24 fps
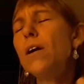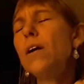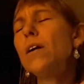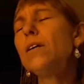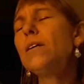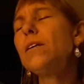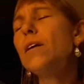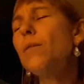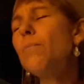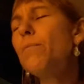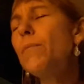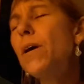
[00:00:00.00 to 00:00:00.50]

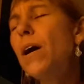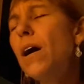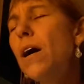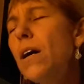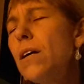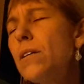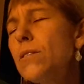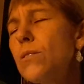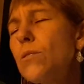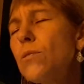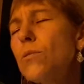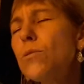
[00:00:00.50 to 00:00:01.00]
ya
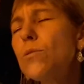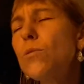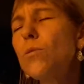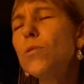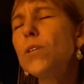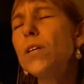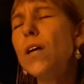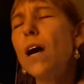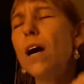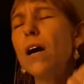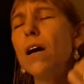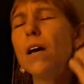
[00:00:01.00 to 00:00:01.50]
masaso
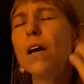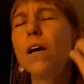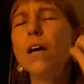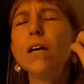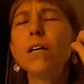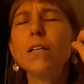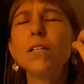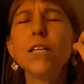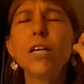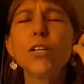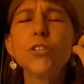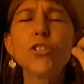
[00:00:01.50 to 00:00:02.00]
ya
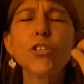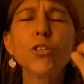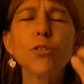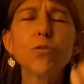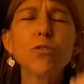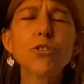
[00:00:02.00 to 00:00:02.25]
yet you